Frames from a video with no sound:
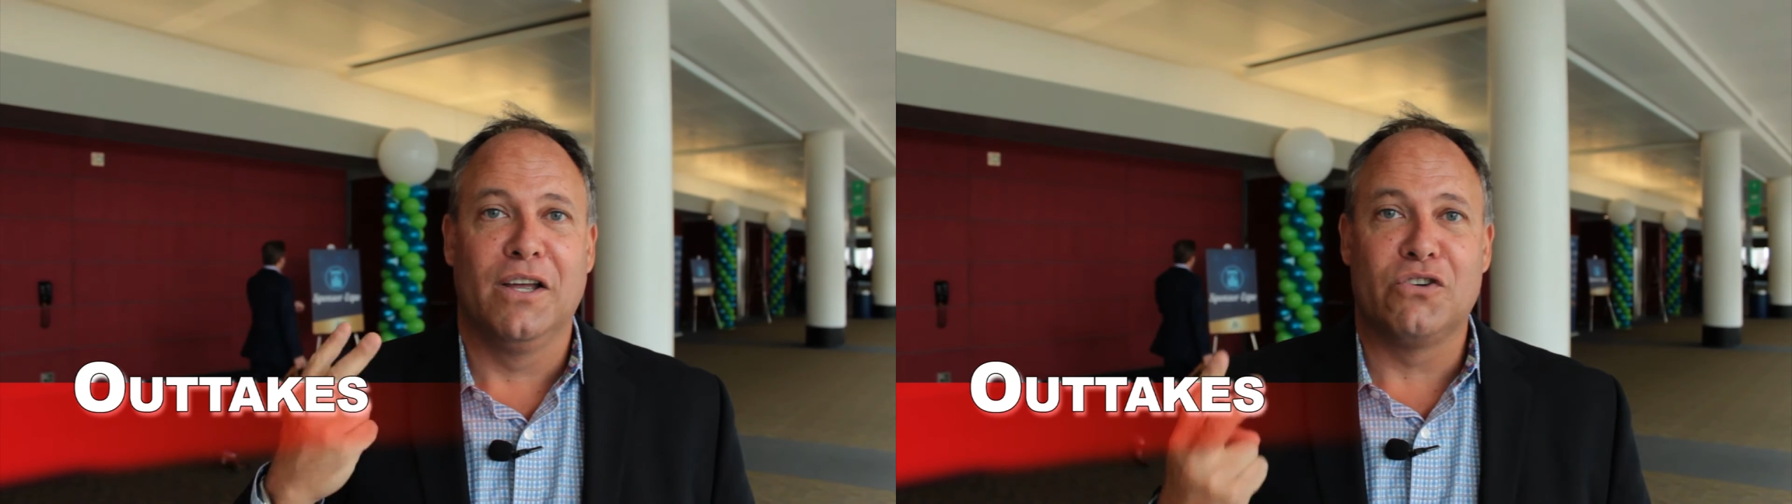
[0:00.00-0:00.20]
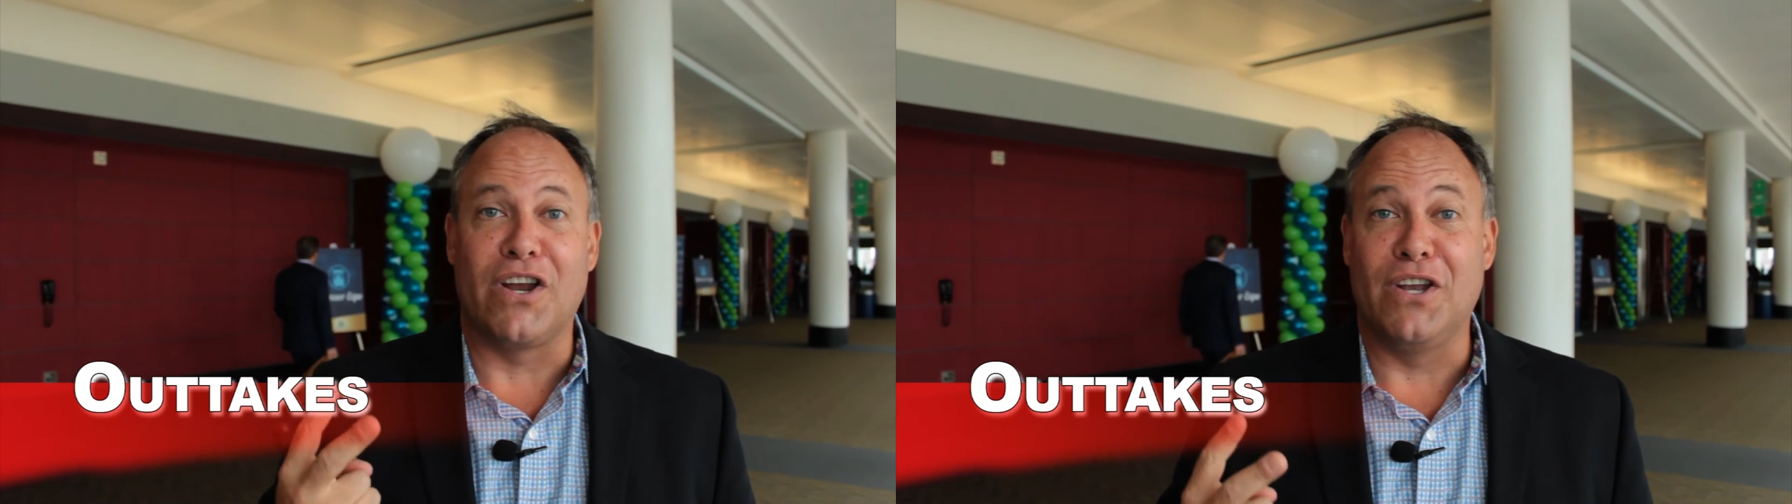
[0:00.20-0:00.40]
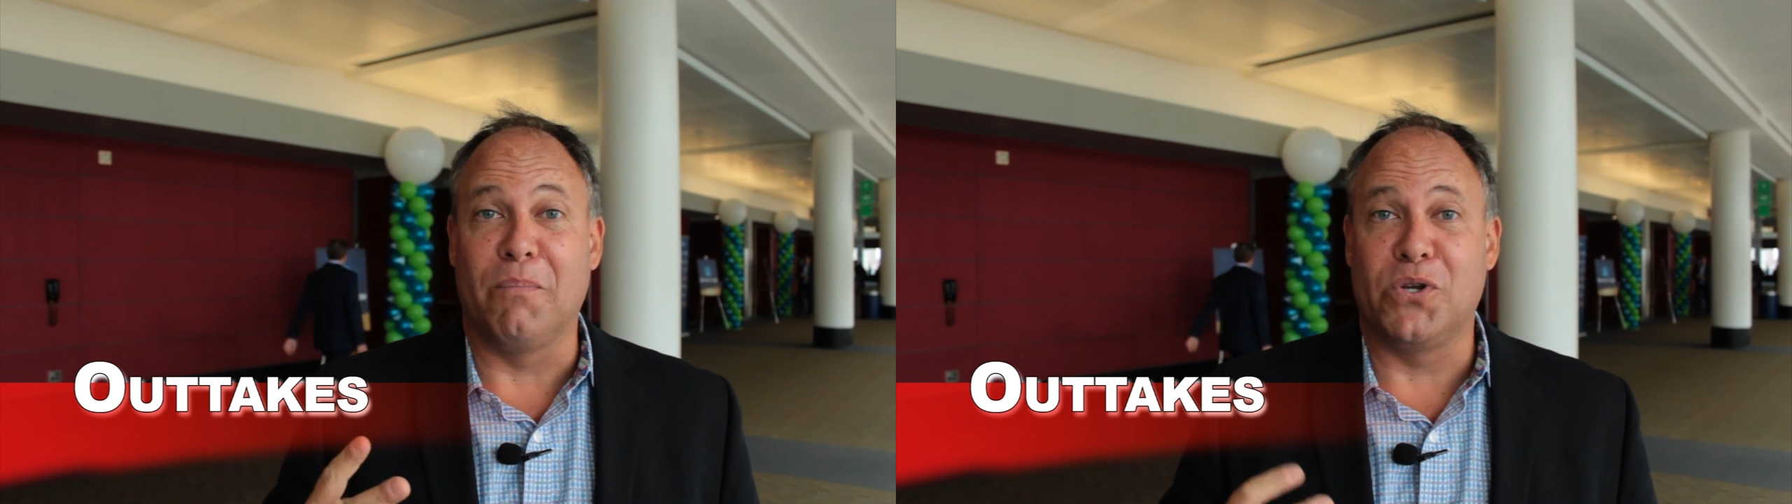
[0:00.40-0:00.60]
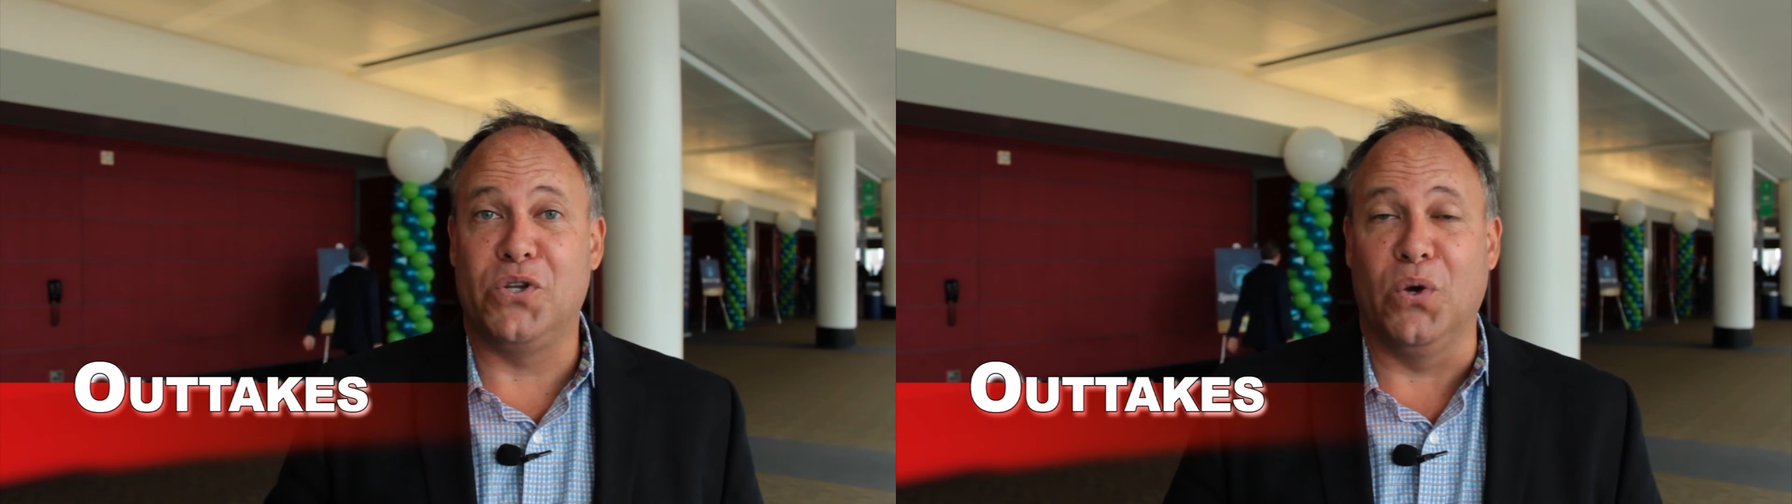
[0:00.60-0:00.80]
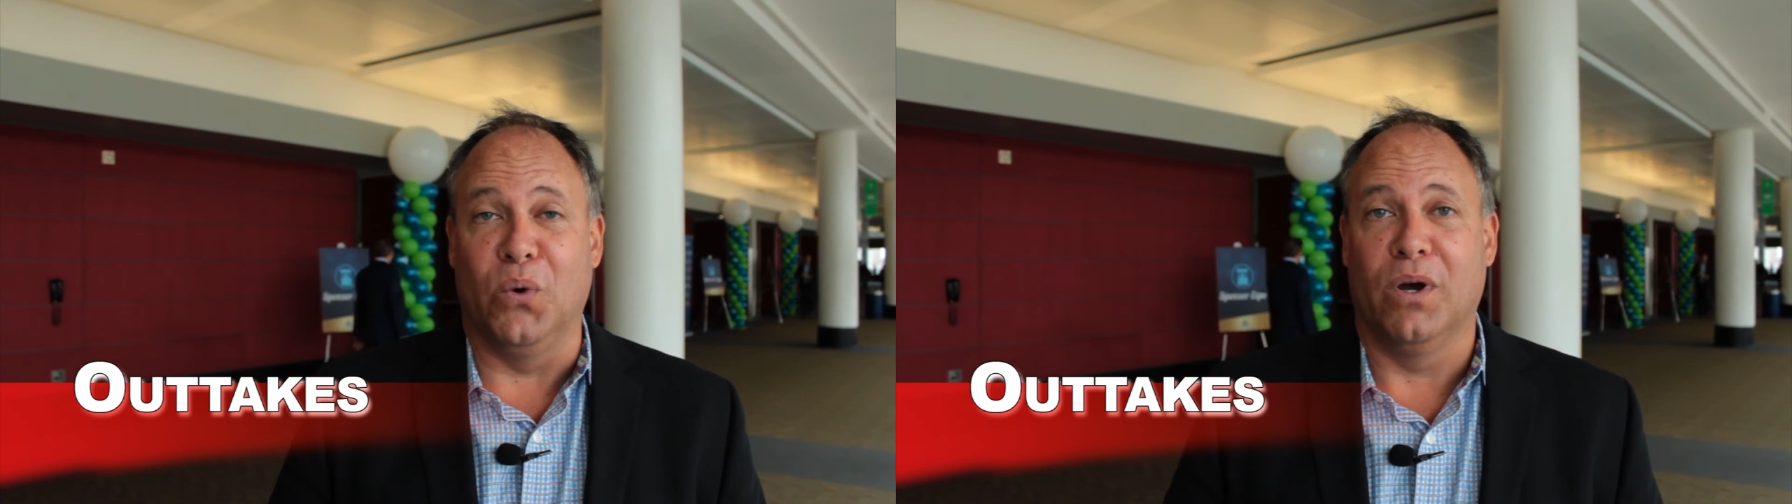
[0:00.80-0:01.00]
trend number
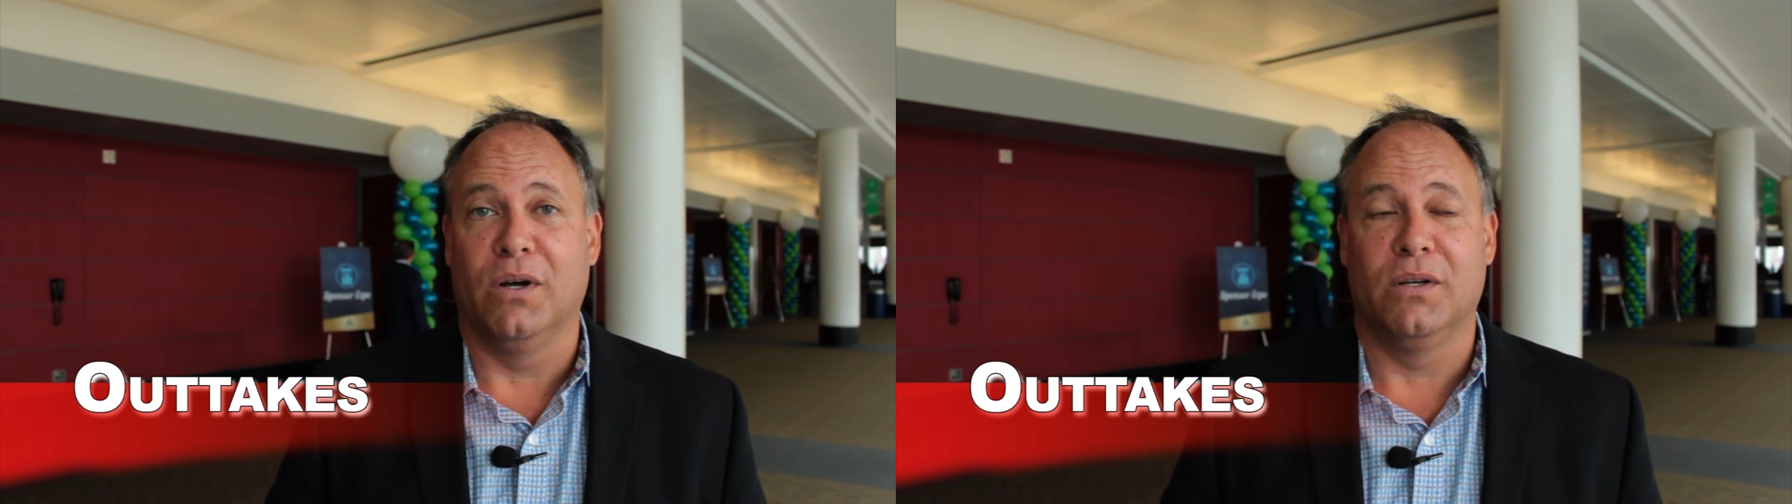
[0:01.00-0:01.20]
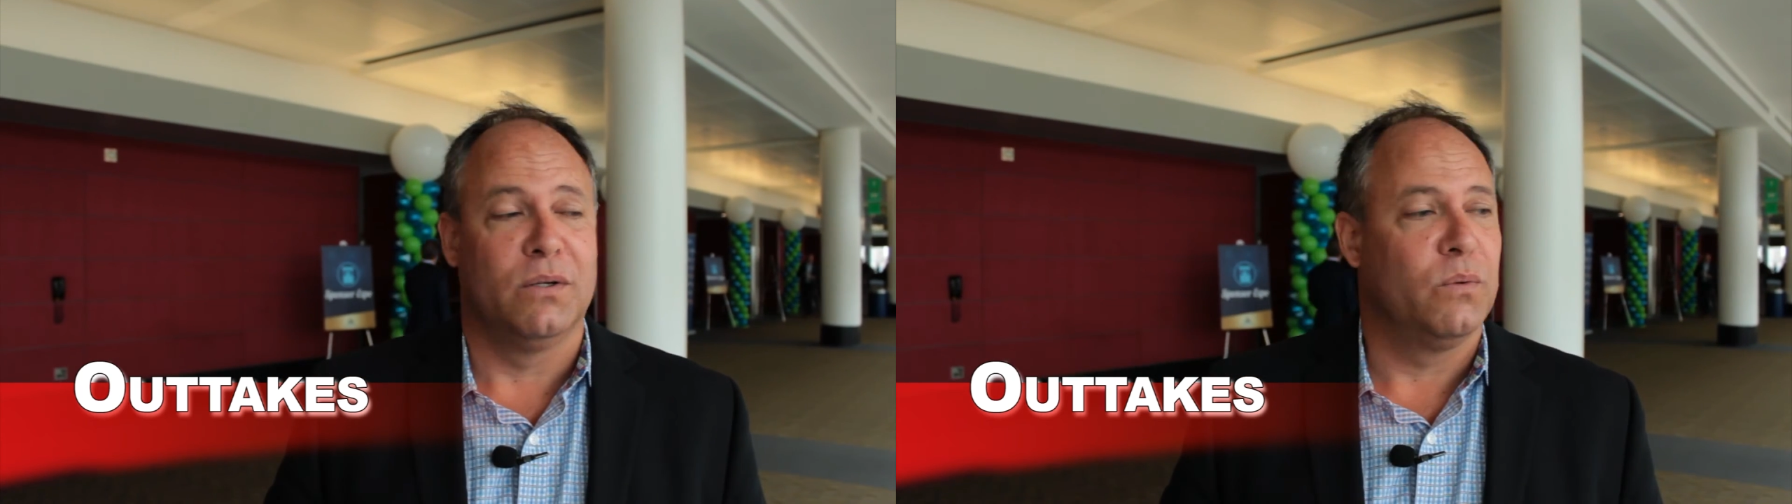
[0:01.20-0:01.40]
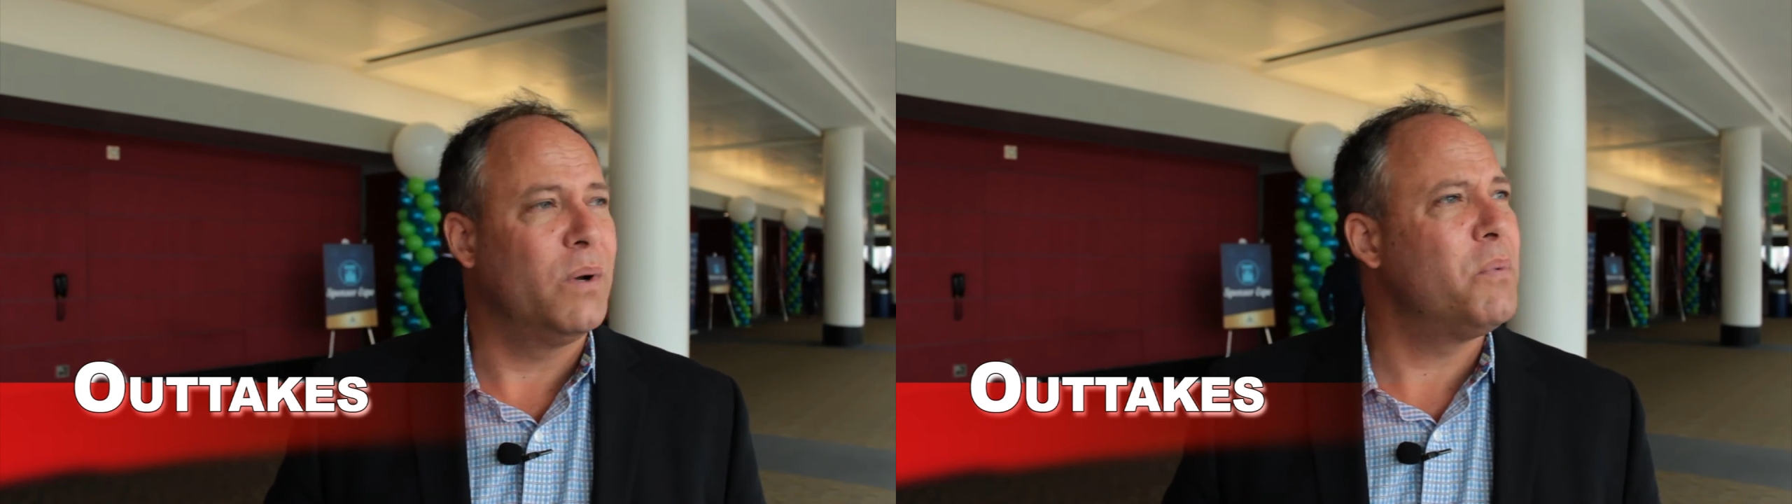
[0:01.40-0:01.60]
two. What,